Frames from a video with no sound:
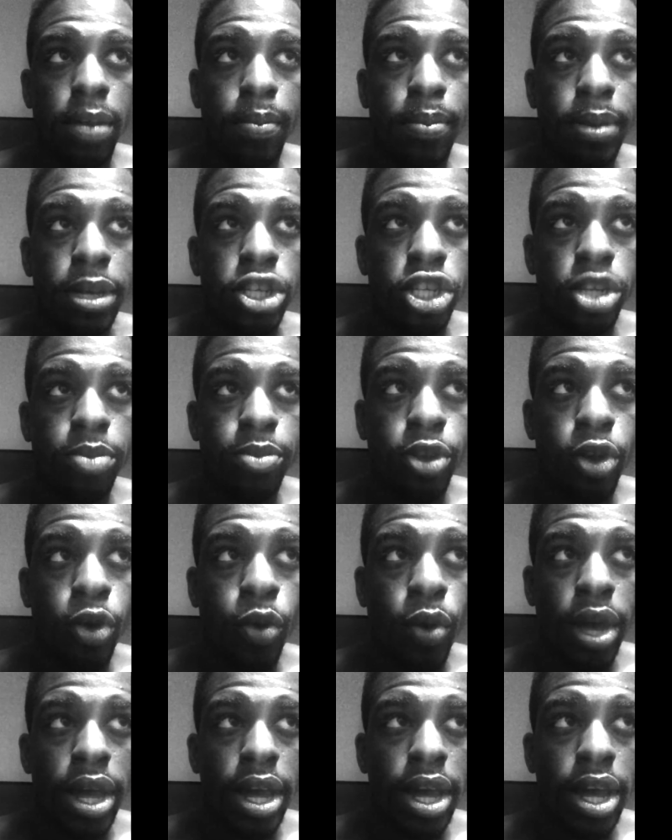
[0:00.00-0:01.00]
Bishop
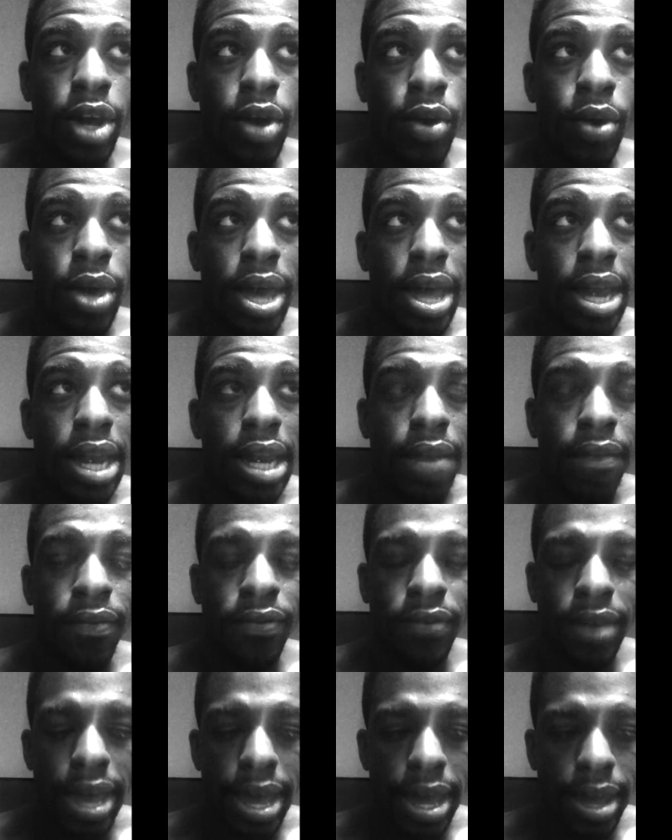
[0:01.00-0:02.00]
Noel and
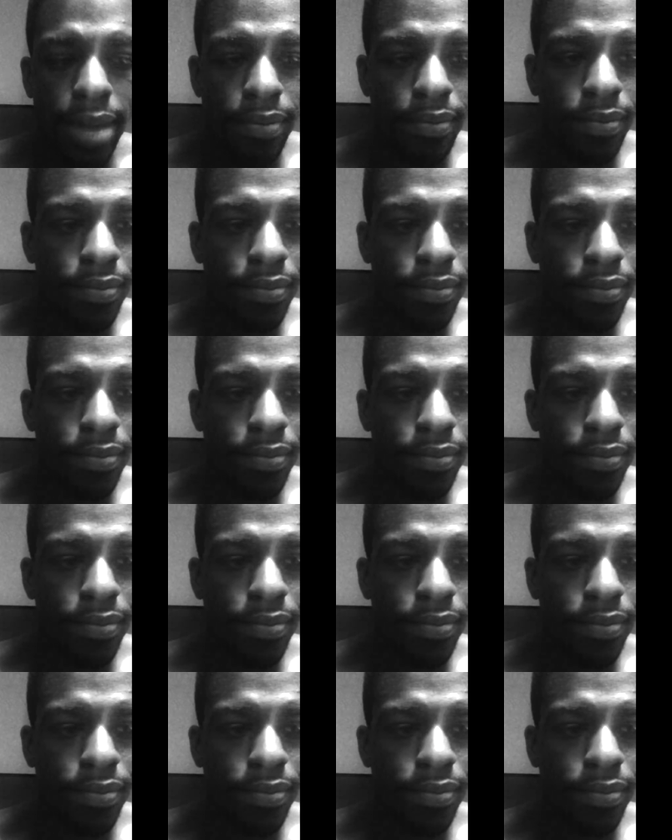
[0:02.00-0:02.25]
Levette,